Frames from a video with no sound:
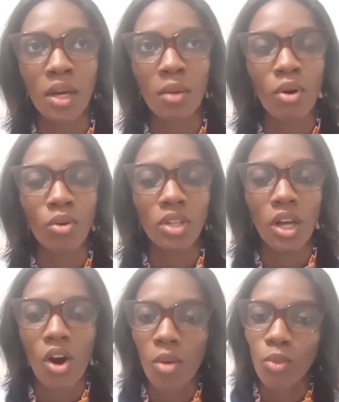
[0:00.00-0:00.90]
about the
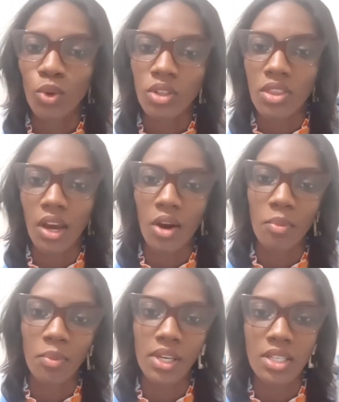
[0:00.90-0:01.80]
hormonal
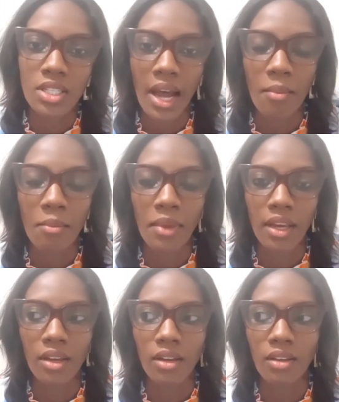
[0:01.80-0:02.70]
therapies that
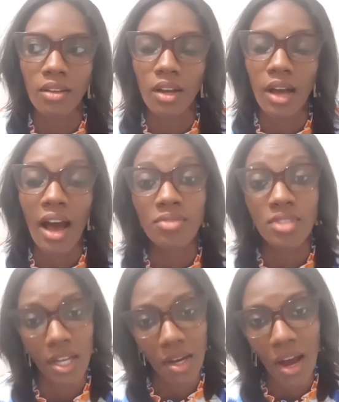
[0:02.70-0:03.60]
may have to
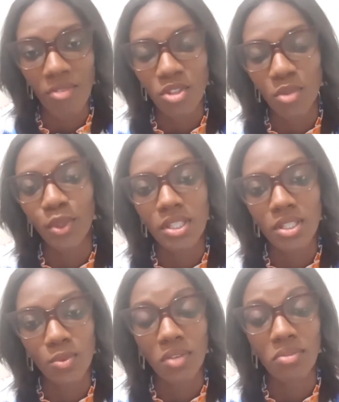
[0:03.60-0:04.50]
come after
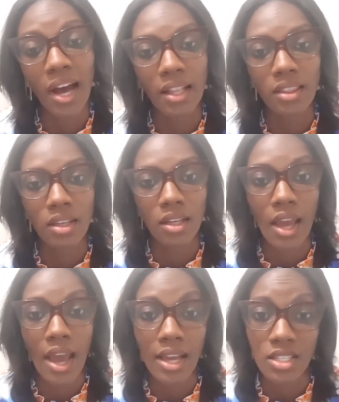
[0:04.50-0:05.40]
persons would have had the
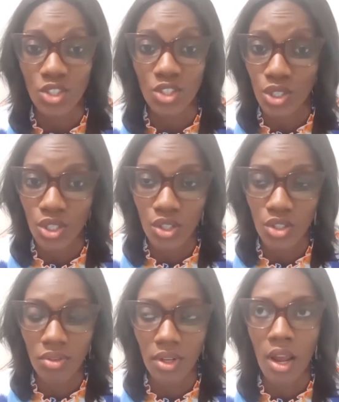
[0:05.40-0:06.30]
excision
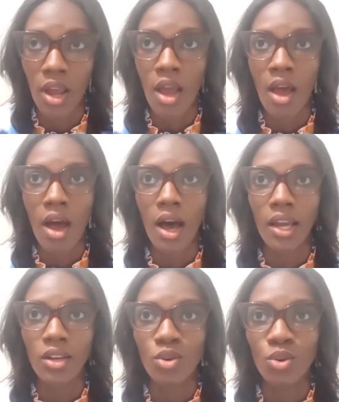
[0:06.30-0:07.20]
surgery. I know